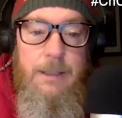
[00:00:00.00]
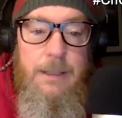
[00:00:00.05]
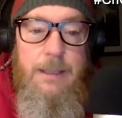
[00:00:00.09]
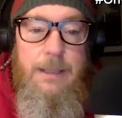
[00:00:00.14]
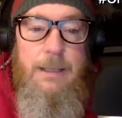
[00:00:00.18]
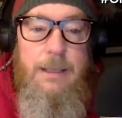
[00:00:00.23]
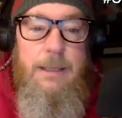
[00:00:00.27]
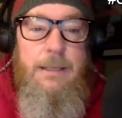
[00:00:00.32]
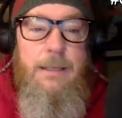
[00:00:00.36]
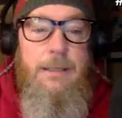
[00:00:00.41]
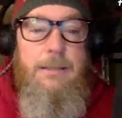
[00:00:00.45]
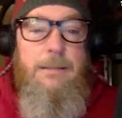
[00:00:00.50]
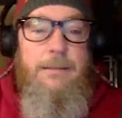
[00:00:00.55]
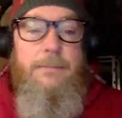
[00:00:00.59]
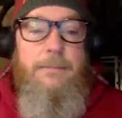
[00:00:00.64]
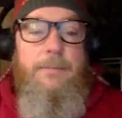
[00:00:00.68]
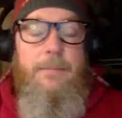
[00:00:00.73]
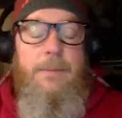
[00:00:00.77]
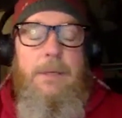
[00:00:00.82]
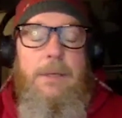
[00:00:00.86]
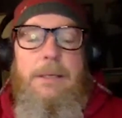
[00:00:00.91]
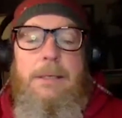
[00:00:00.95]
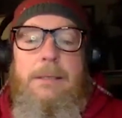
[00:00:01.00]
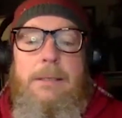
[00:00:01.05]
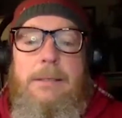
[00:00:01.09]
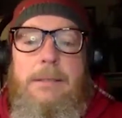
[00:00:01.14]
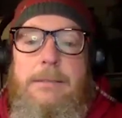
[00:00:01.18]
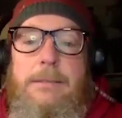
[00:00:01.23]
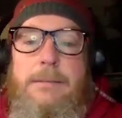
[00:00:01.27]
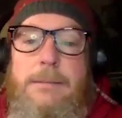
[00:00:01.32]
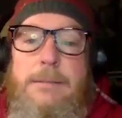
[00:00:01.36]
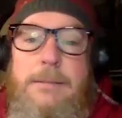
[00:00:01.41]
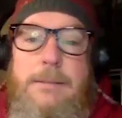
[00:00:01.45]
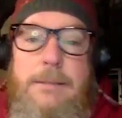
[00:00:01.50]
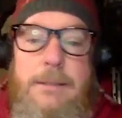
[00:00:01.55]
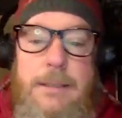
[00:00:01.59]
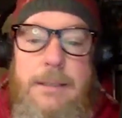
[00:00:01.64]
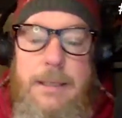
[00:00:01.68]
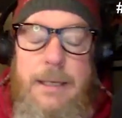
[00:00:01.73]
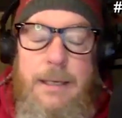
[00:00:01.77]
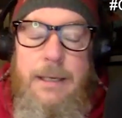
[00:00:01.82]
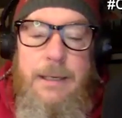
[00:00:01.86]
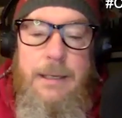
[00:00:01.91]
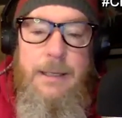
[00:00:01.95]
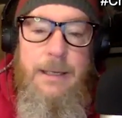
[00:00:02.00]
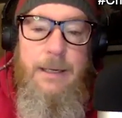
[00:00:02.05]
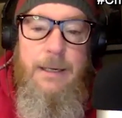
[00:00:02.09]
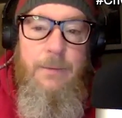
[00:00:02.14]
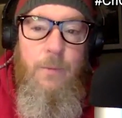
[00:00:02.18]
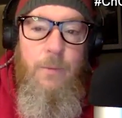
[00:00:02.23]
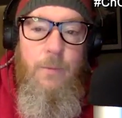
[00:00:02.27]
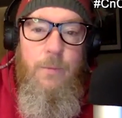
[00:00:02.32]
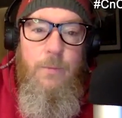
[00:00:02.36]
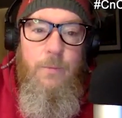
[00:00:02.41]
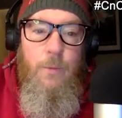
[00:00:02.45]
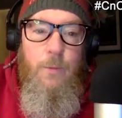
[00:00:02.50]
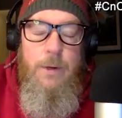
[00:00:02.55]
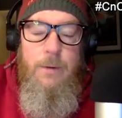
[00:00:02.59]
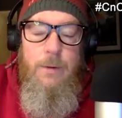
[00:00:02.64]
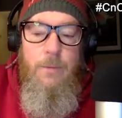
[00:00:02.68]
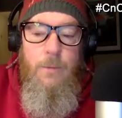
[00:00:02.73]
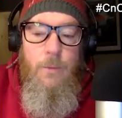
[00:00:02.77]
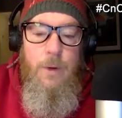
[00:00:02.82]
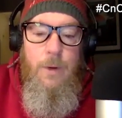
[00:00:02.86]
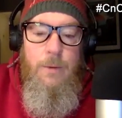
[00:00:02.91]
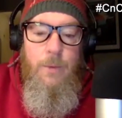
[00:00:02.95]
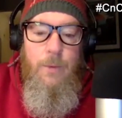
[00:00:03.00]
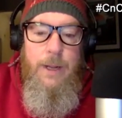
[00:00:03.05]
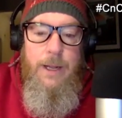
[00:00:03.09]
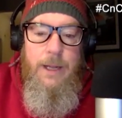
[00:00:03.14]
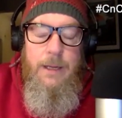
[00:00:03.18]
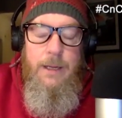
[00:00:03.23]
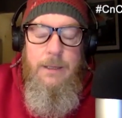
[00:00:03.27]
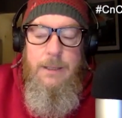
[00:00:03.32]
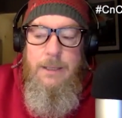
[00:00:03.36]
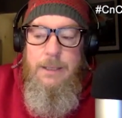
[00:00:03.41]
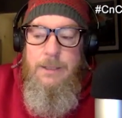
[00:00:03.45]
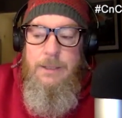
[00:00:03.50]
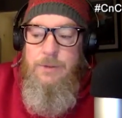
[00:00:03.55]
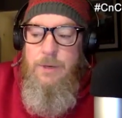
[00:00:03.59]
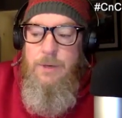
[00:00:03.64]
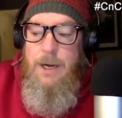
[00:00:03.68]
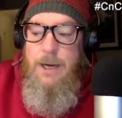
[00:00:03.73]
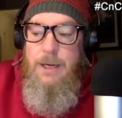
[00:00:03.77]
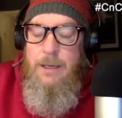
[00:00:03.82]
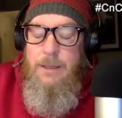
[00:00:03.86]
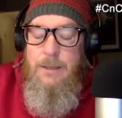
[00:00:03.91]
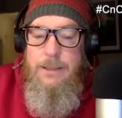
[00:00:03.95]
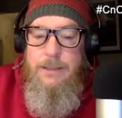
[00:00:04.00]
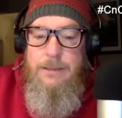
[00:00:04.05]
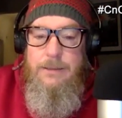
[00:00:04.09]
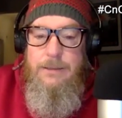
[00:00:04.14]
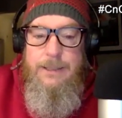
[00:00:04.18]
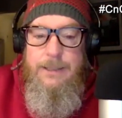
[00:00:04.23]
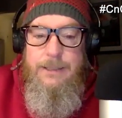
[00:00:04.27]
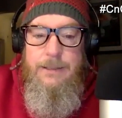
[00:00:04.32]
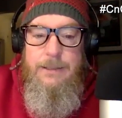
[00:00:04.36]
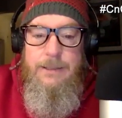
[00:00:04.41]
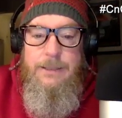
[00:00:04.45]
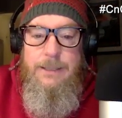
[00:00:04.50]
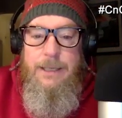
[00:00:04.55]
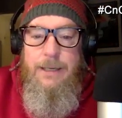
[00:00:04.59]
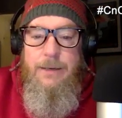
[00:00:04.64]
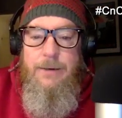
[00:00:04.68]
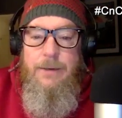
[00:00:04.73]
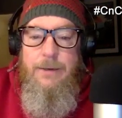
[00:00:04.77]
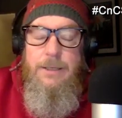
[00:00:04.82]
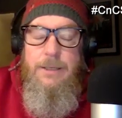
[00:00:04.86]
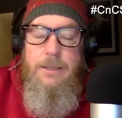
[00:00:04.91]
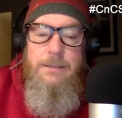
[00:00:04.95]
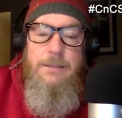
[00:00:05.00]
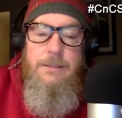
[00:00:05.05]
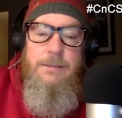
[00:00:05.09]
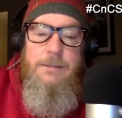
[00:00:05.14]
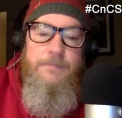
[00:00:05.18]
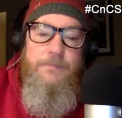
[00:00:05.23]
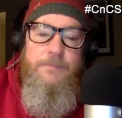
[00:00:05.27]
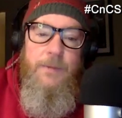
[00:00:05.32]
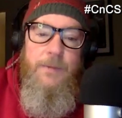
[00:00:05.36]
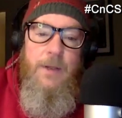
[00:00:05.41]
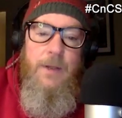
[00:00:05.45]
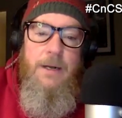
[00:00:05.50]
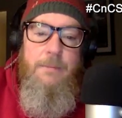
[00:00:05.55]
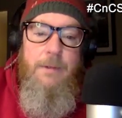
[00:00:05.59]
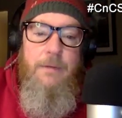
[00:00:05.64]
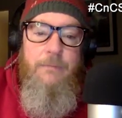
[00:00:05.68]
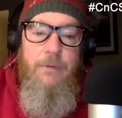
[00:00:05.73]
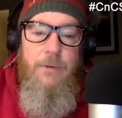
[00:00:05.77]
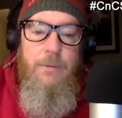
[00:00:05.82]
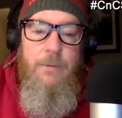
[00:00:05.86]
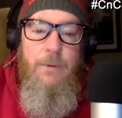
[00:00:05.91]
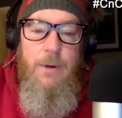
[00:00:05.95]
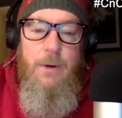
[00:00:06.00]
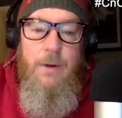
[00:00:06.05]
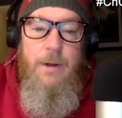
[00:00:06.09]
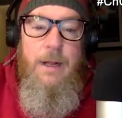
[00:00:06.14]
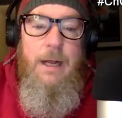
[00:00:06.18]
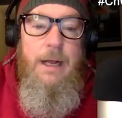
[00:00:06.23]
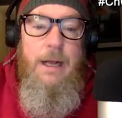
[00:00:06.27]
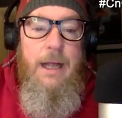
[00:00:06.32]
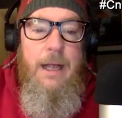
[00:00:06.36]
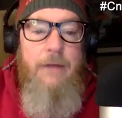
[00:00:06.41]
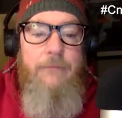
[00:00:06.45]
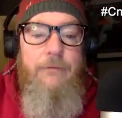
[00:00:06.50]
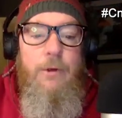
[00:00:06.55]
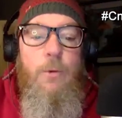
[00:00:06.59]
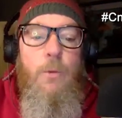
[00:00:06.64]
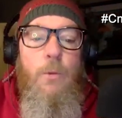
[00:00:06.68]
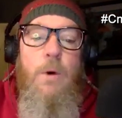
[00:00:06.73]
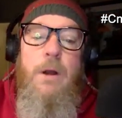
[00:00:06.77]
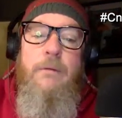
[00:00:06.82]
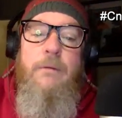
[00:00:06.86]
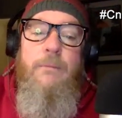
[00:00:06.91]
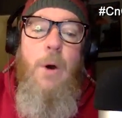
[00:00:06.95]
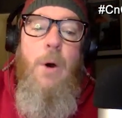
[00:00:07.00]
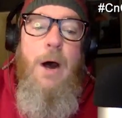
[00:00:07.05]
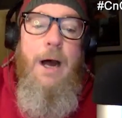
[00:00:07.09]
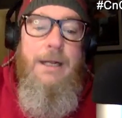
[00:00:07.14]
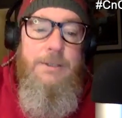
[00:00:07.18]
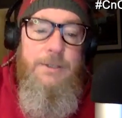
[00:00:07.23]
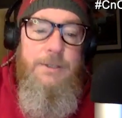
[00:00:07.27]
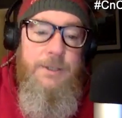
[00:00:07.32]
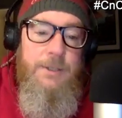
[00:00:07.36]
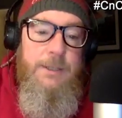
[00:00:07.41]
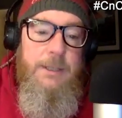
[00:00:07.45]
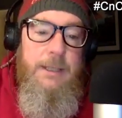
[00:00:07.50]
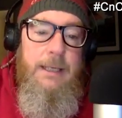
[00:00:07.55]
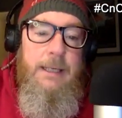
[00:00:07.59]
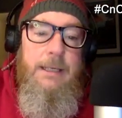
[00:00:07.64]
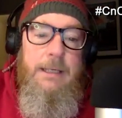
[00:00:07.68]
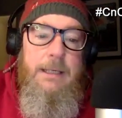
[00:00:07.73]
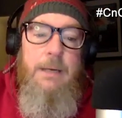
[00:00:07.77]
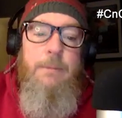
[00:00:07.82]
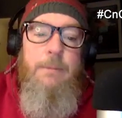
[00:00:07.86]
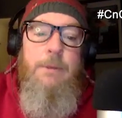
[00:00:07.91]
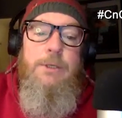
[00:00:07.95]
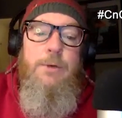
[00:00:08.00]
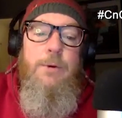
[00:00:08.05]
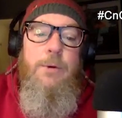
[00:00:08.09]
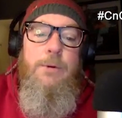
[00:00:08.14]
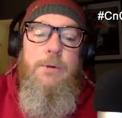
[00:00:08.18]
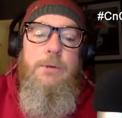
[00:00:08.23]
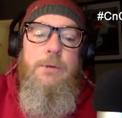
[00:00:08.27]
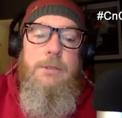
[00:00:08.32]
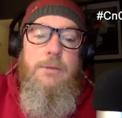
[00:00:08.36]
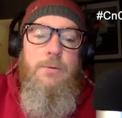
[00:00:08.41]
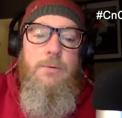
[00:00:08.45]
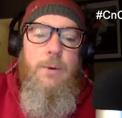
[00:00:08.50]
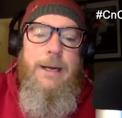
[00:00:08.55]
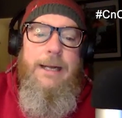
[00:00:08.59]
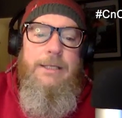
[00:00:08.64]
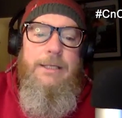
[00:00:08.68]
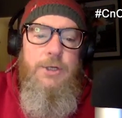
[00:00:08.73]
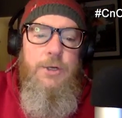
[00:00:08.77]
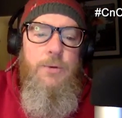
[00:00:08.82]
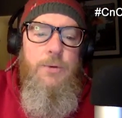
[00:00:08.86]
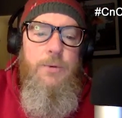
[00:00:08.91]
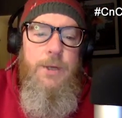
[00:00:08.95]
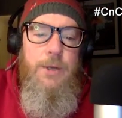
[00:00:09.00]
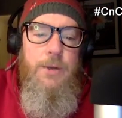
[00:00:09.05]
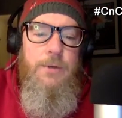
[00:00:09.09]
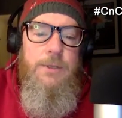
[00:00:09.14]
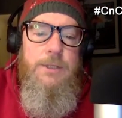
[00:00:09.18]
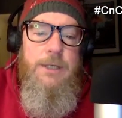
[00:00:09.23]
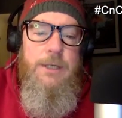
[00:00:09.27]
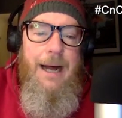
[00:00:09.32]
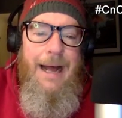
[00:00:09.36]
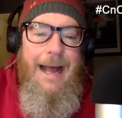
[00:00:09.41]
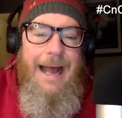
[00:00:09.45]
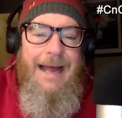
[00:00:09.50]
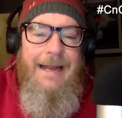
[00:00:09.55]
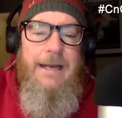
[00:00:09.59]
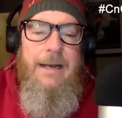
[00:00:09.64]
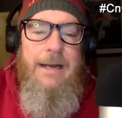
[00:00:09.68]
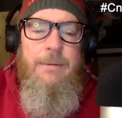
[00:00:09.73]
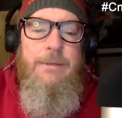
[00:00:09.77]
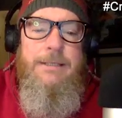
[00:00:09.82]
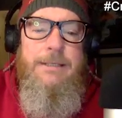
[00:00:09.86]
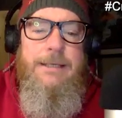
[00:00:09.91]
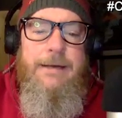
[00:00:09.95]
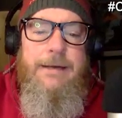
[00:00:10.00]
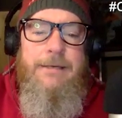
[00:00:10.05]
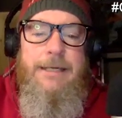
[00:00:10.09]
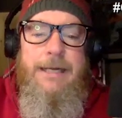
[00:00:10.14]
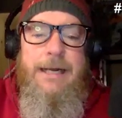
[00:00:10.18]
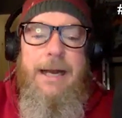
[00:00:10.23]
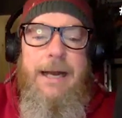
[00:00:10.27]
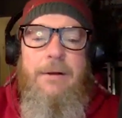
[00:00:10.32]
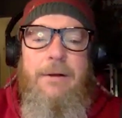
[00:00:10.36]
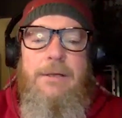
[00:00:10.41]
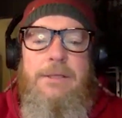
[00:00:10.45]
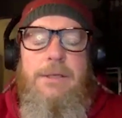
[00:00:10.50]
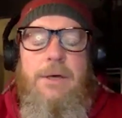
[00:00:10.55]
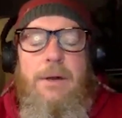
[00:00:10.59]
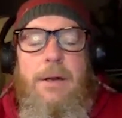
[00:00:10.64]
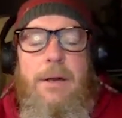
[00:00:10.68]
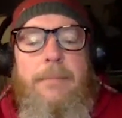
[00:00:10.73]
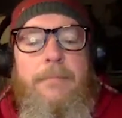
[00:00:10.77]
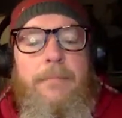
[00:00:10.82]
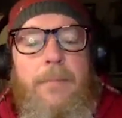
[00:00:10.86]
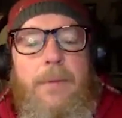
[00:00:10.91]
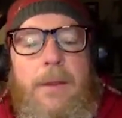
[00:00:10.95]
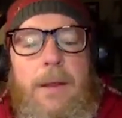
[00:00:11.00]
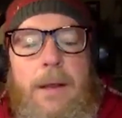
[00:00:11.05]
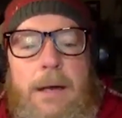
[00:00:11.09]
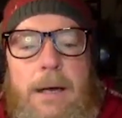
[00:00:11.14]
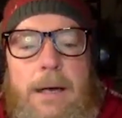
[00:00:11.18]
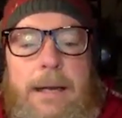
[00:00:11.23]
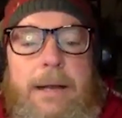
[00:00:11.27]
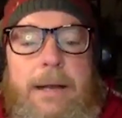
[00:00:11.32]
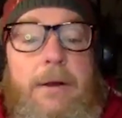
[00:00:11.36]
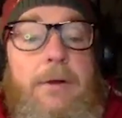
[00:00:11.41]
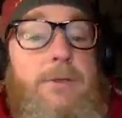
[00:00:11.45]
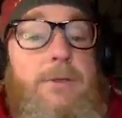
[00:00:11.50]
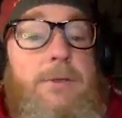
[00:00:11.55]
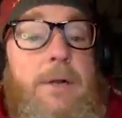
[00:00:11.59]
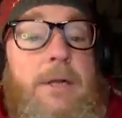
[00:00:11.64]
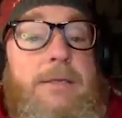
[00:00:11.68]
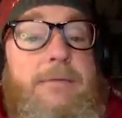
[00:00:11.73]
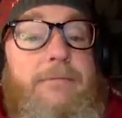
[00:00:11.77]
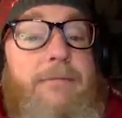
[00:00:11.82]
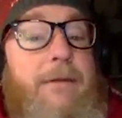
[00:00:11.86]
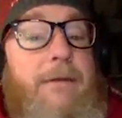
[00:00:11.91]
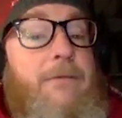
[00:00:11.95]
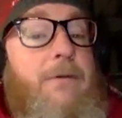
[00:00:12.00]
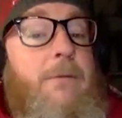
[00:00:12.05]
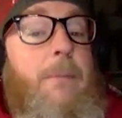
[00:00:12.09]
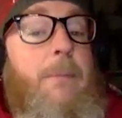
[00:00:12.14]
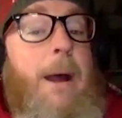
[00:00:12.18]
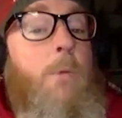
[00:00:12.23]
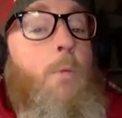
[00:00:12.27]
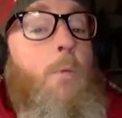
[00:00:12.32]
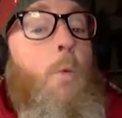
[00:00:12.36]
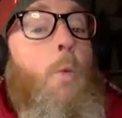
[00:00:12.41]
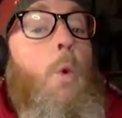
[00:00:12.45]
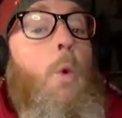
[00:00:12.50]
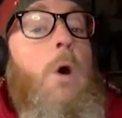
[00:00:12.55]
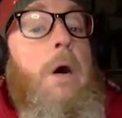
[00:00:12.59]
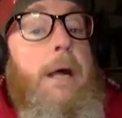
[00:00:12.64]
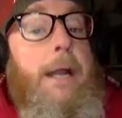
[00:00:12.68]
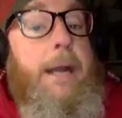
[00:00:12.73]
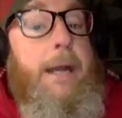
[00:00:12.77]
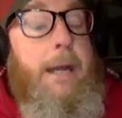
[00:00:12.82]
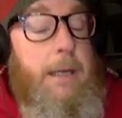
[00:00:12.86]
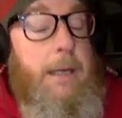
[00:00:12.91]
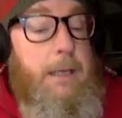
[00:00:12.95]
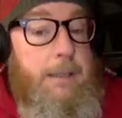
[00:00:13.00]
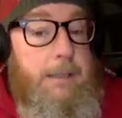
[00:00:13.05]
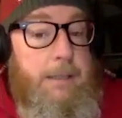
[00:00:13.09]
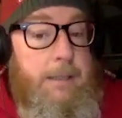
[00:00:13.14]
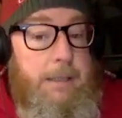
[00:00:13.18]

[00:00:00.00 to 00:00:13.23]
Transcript: get a 1 week trial and see how it goes. If you want to watch number 22 Utah at number 17 Arizona. Arizona is favored by 1.